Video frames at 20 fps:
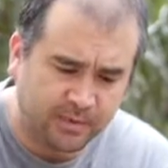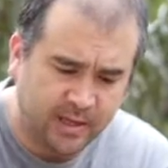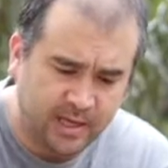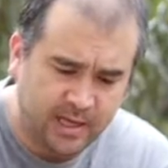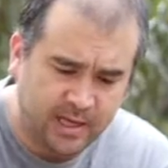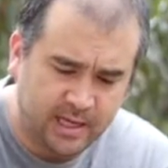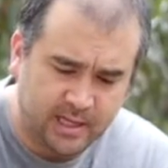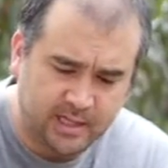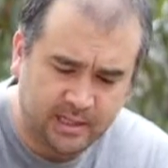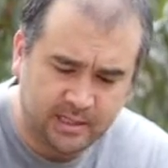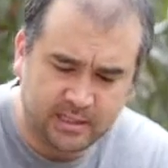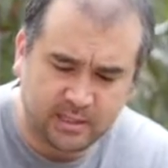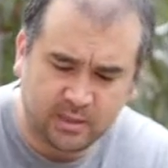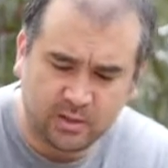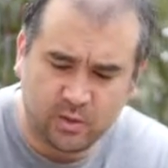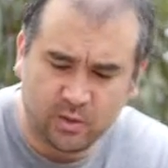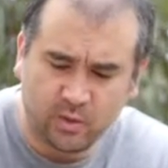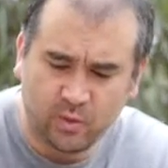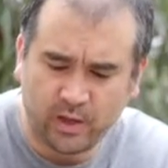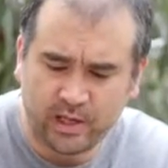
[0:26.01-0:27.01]
And
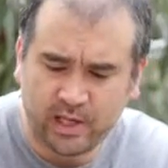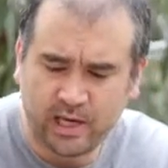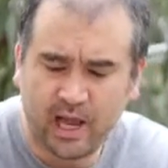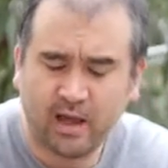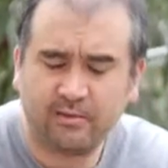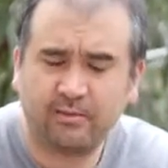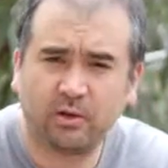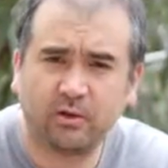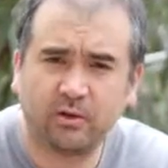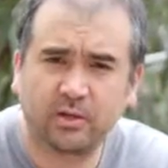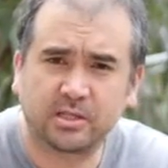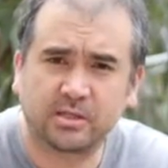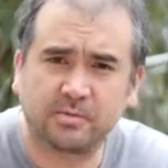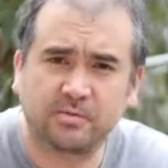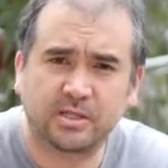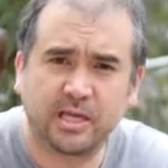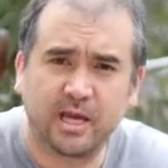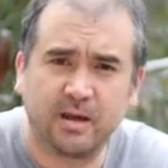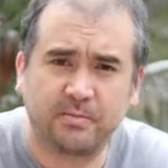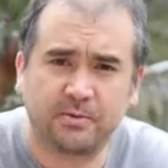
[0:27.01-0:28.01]
we're going to have a look at
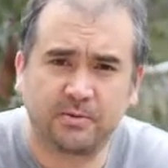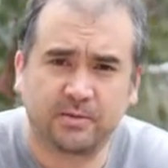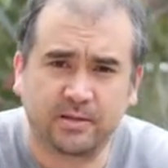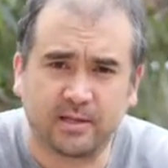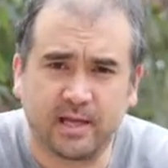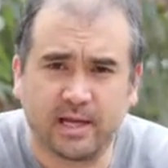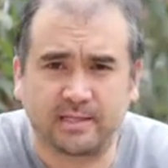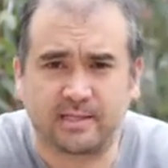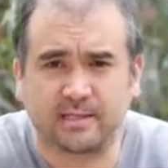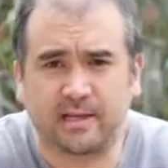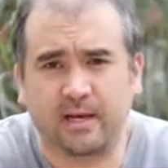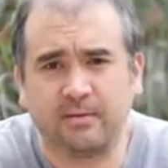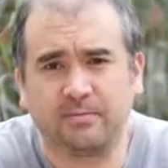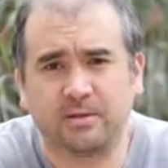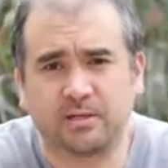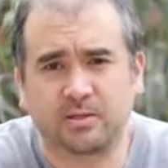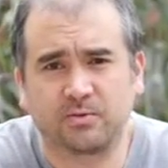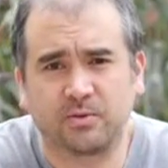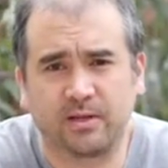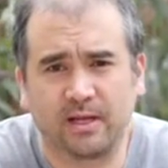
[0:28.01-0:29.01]
some samples of that today
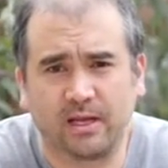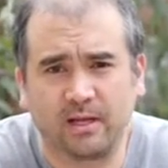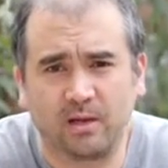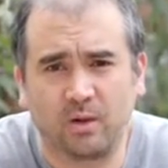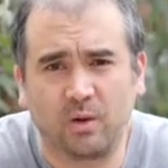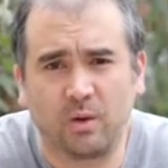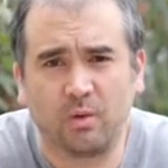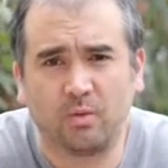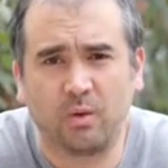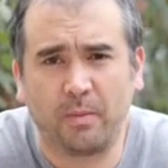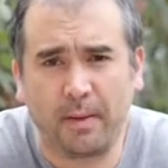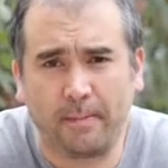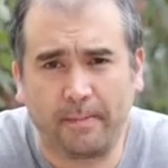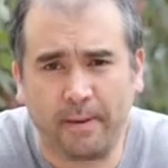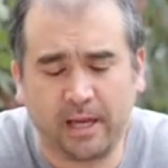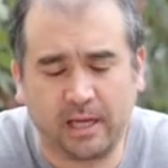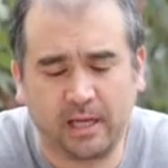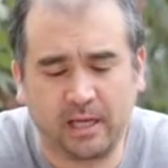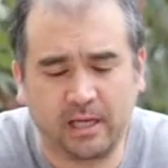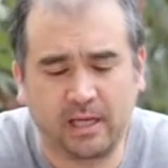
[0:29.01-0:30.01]
because we think we'll be
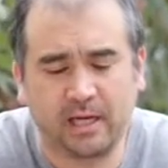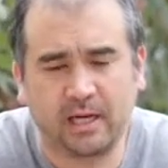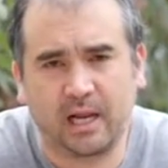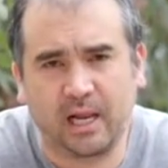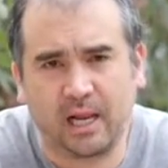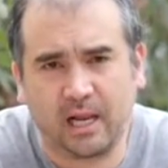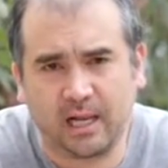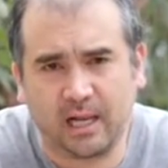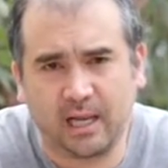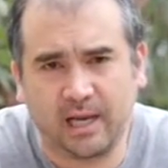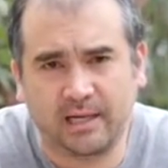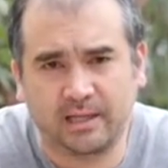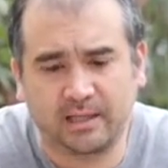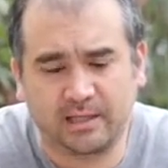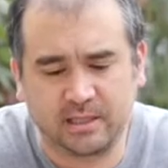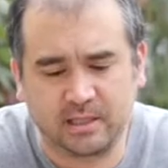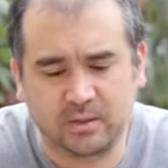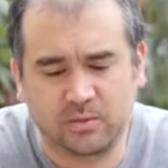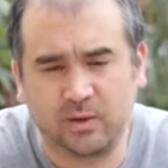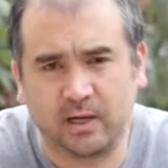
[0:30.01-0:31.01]
picking it later
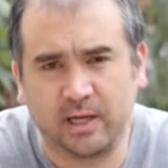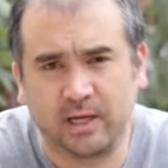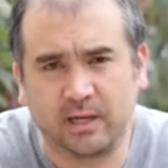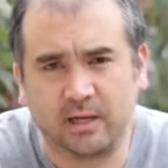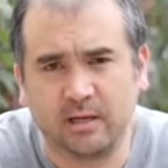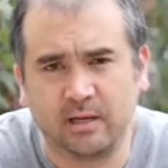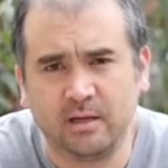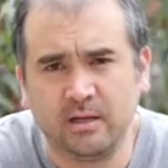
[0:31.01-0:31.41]
this week.